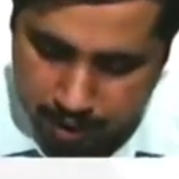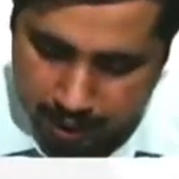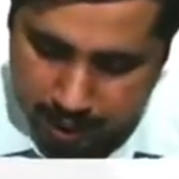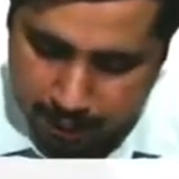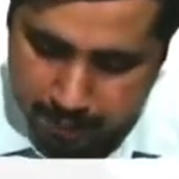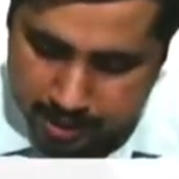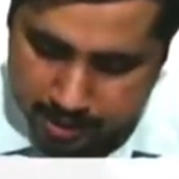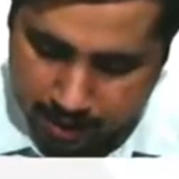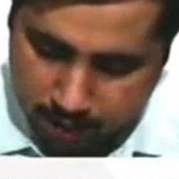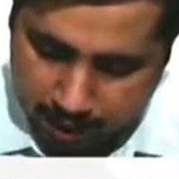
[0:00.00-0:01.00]
Take
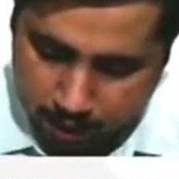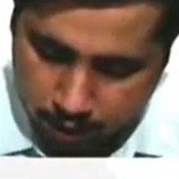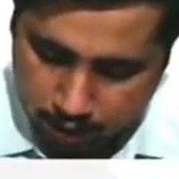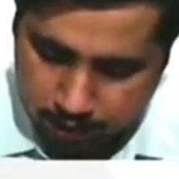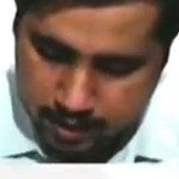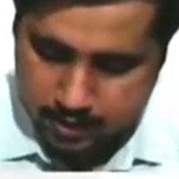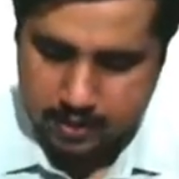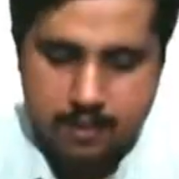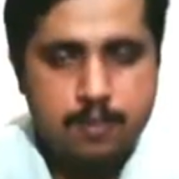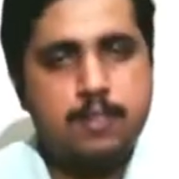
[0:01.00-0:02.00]
present value of
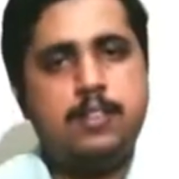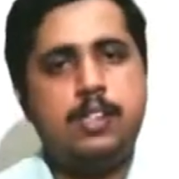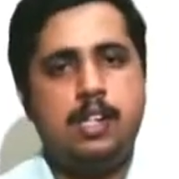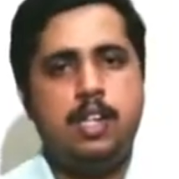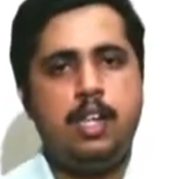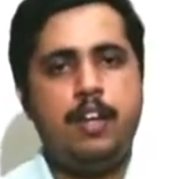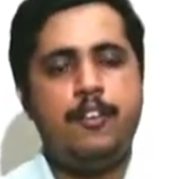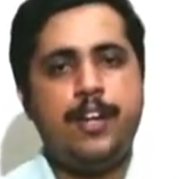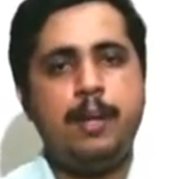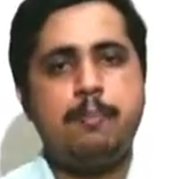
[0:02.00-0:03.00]
this. If you
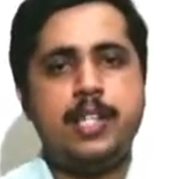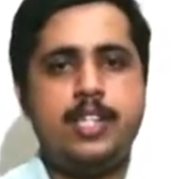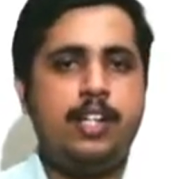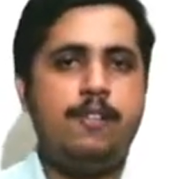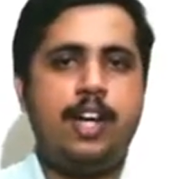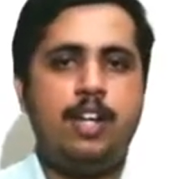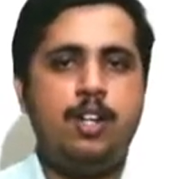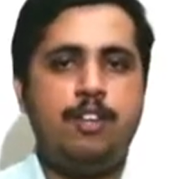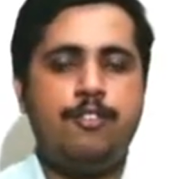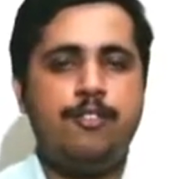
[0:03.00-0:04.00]
take present value
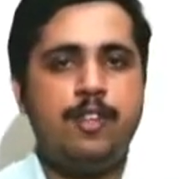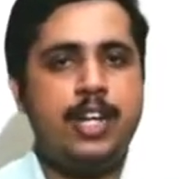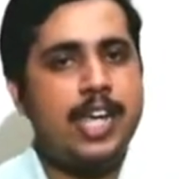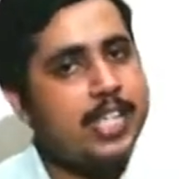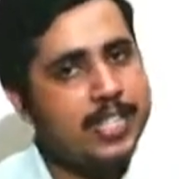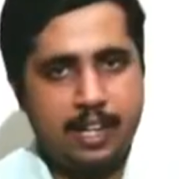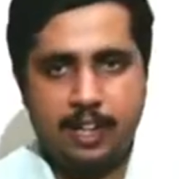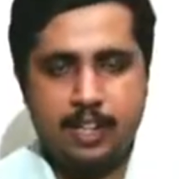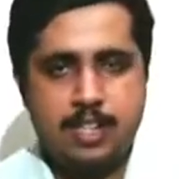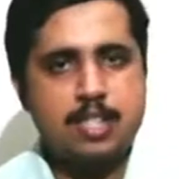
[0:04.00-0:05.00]
of lease
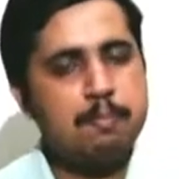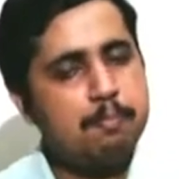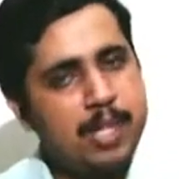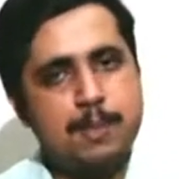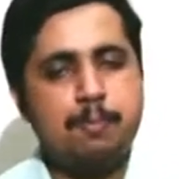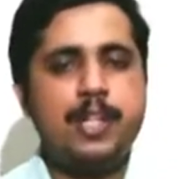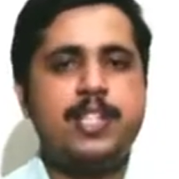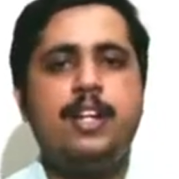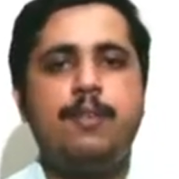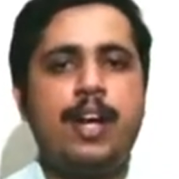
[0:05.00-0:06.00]
rentals plus
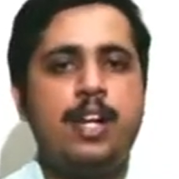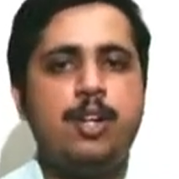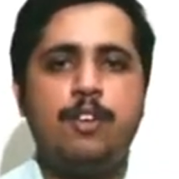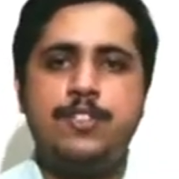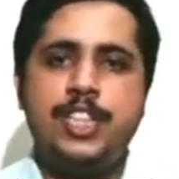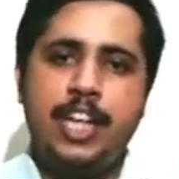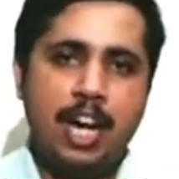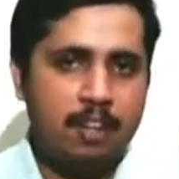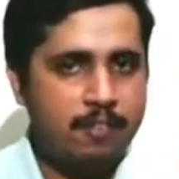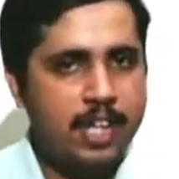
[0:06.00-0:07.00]
present value of
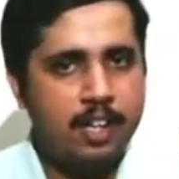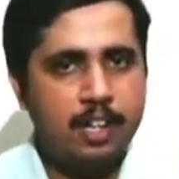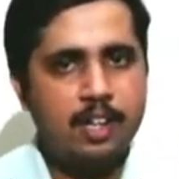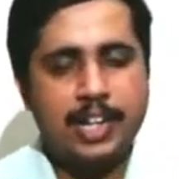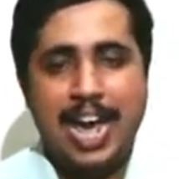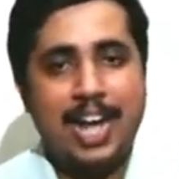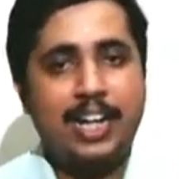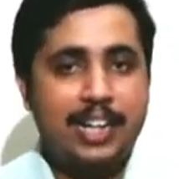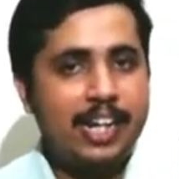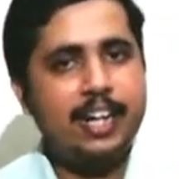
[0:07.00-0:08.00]
GRV,
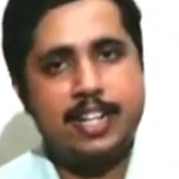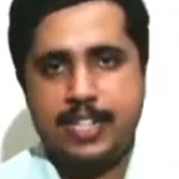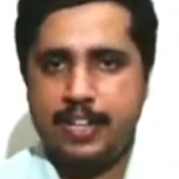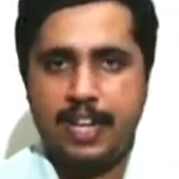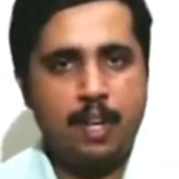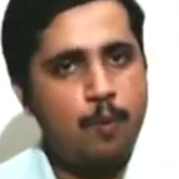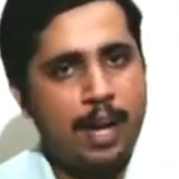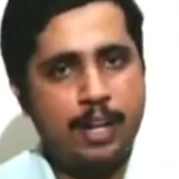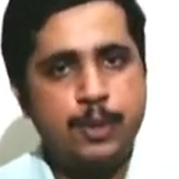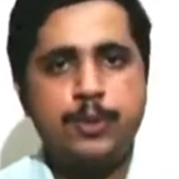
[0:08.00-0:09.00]
guaranteed residual
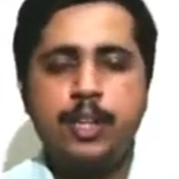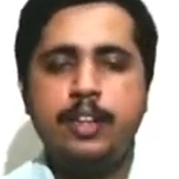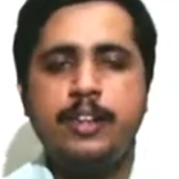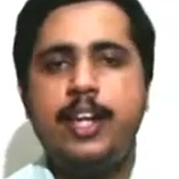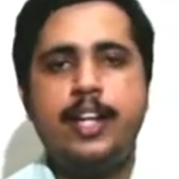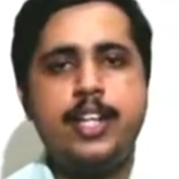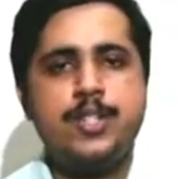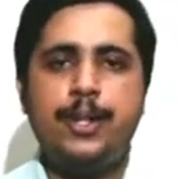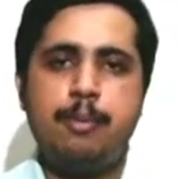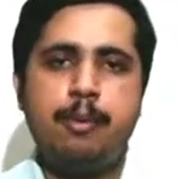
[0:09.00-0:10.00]
value, then it is
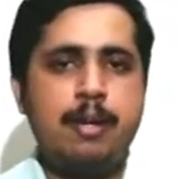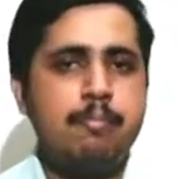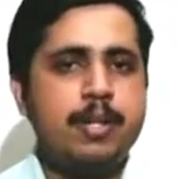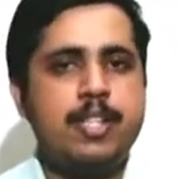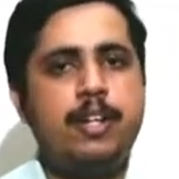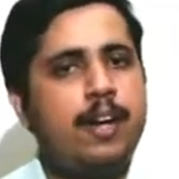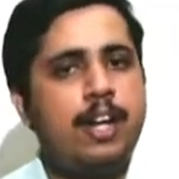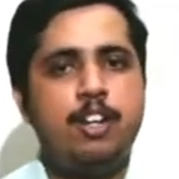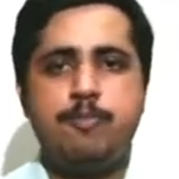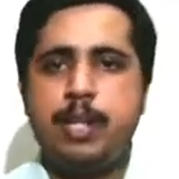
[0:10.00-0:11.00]
going to become present
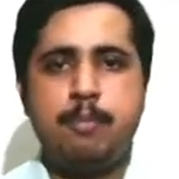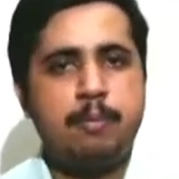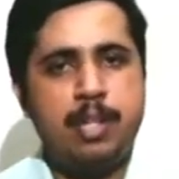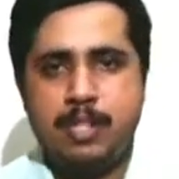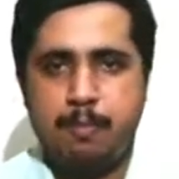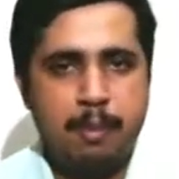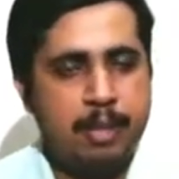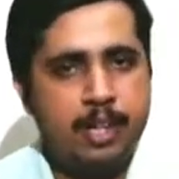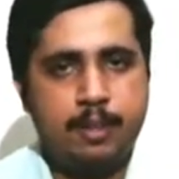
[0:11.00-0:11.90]
value of minimum lease payment.